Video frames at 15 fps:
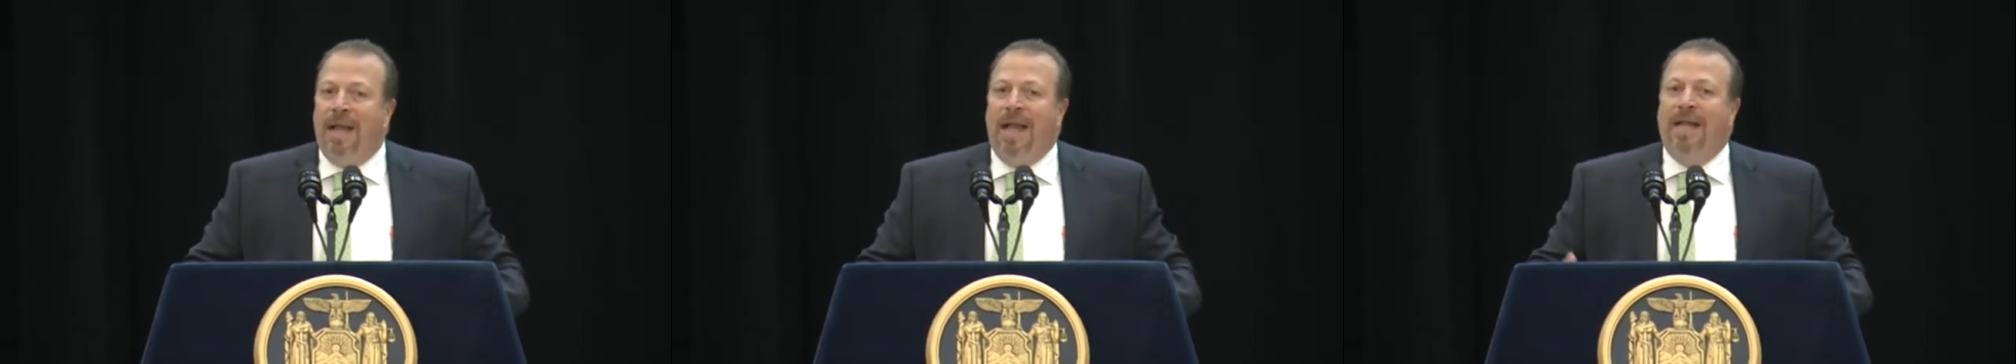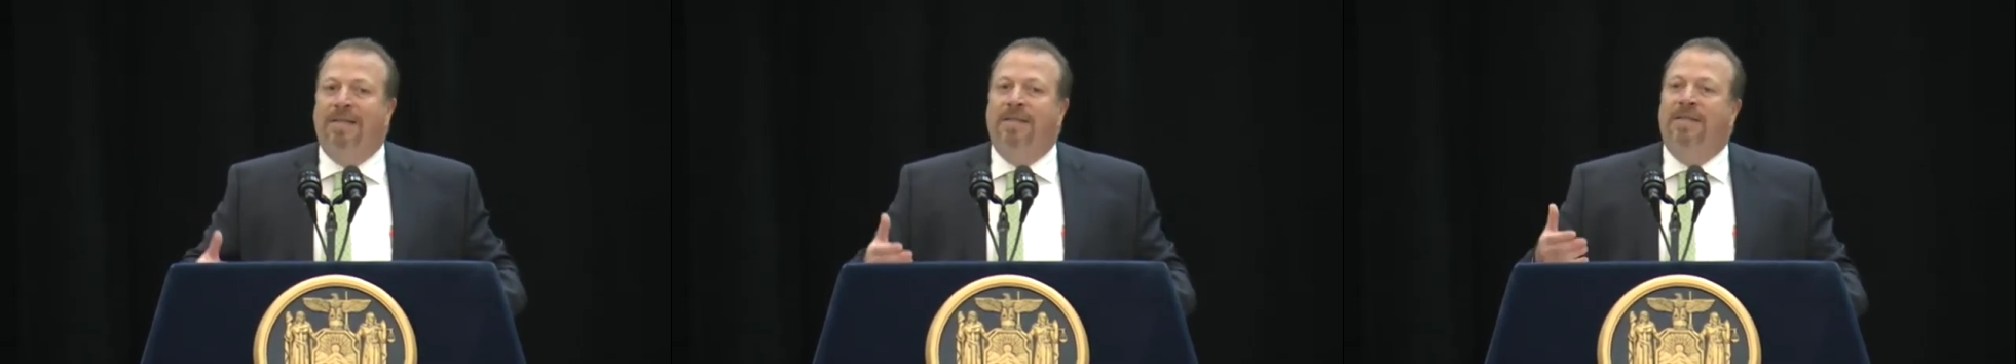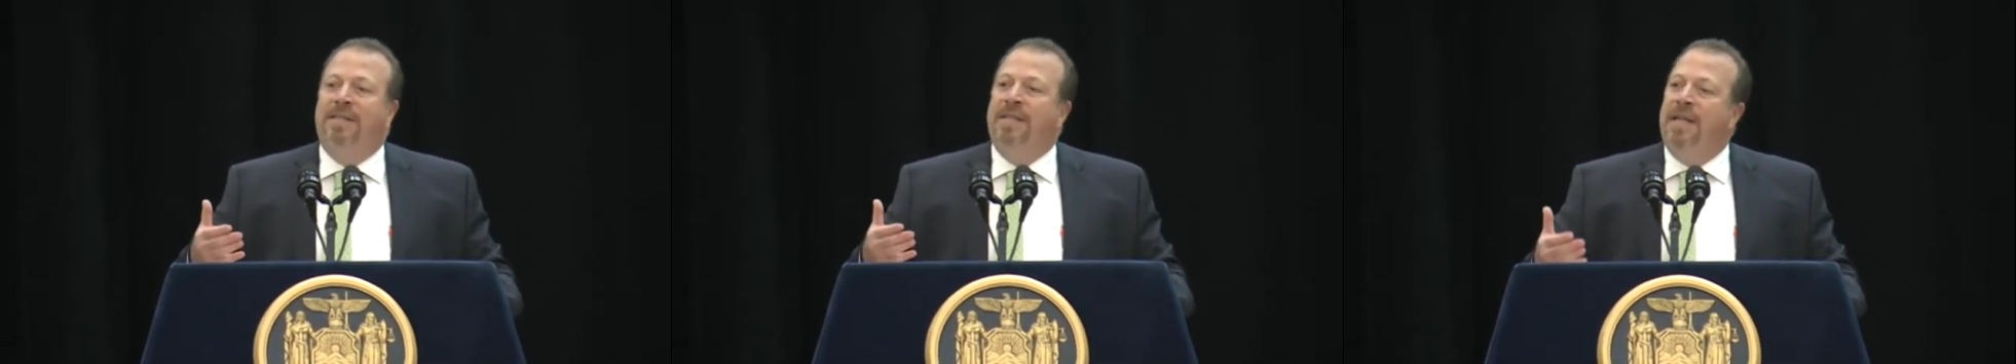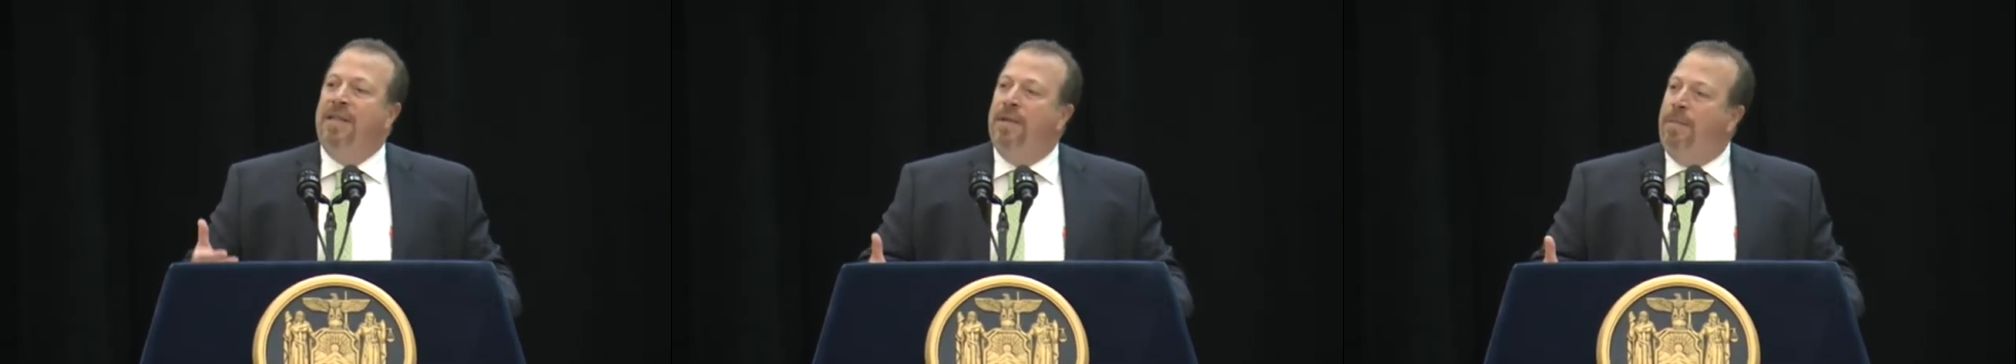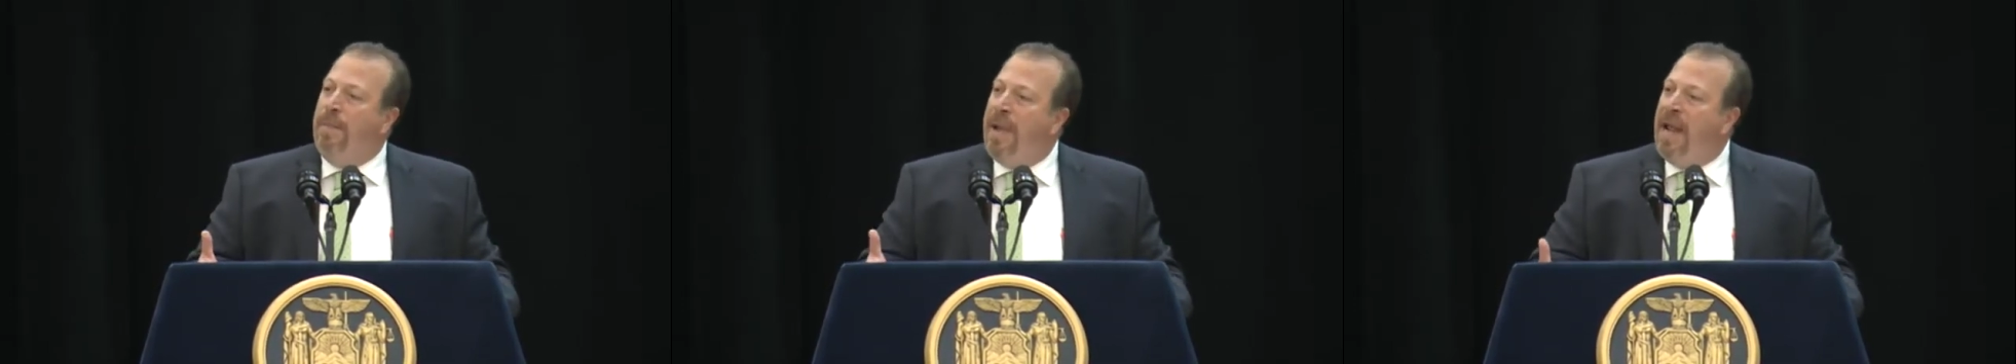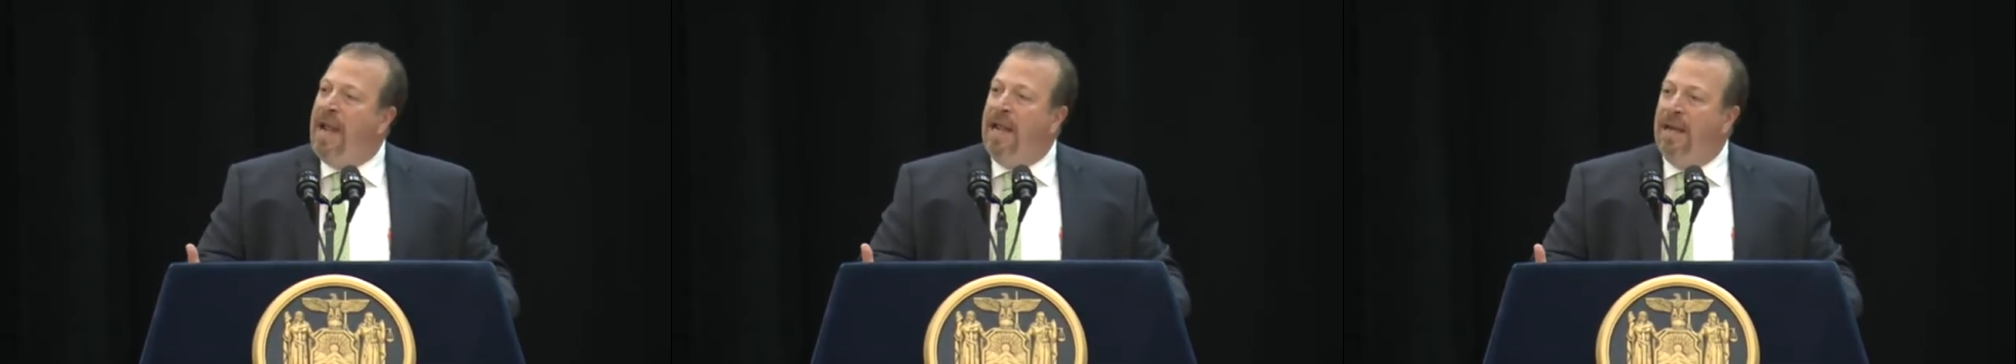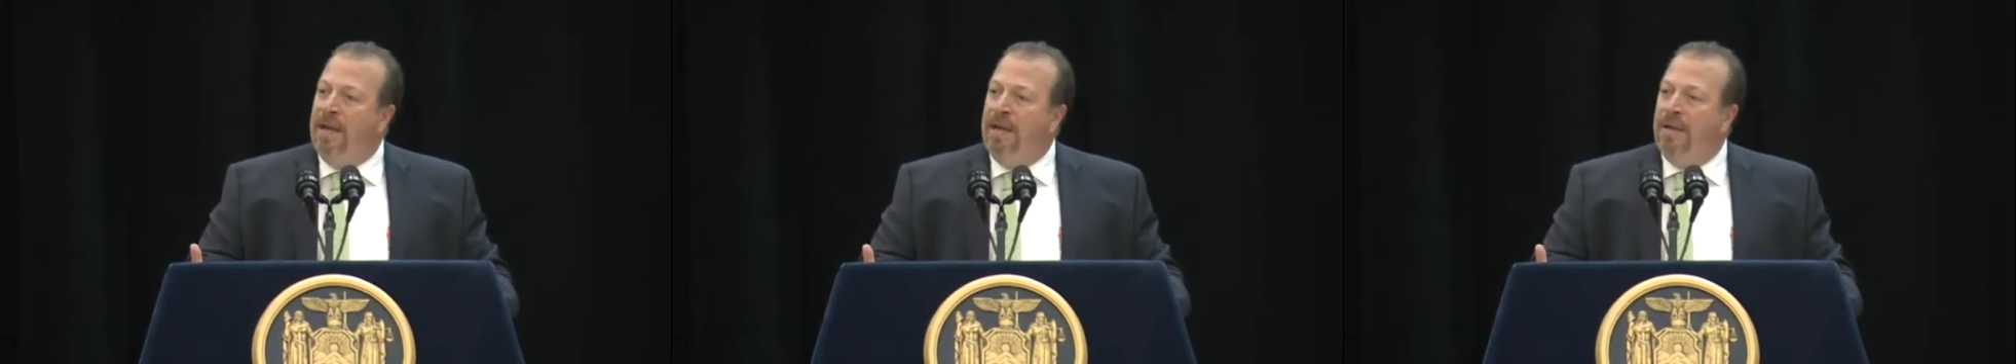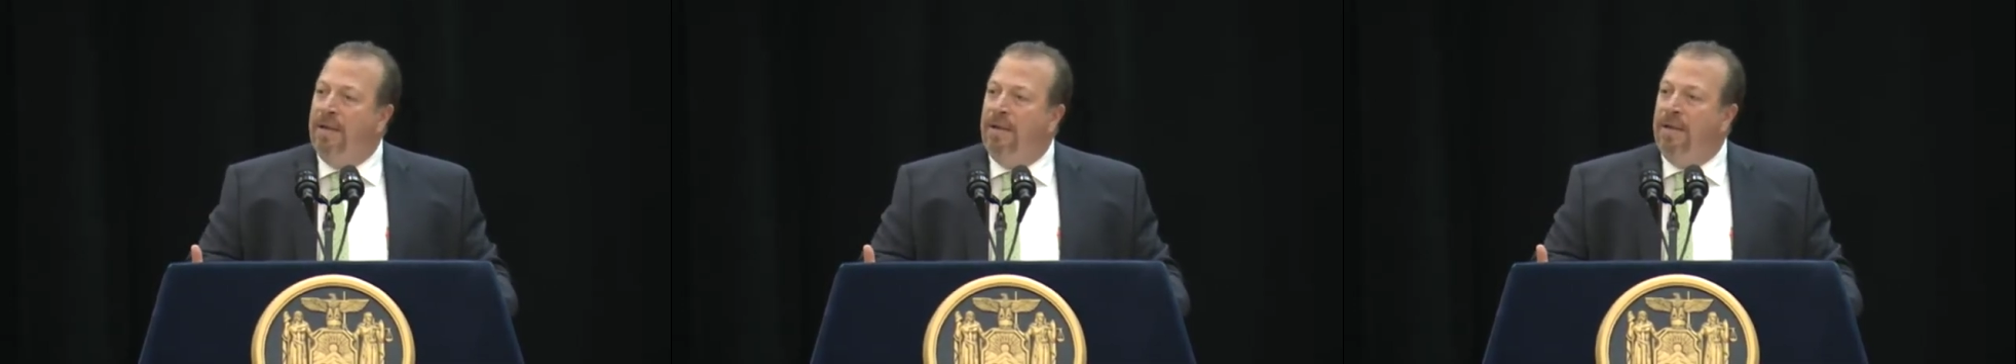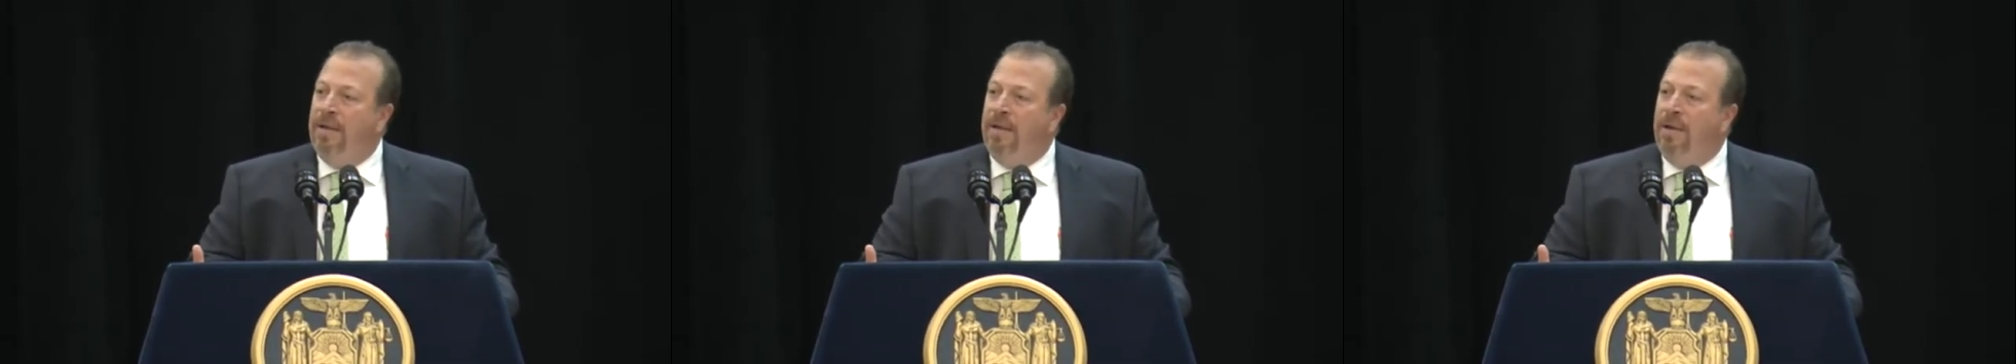got to see the pain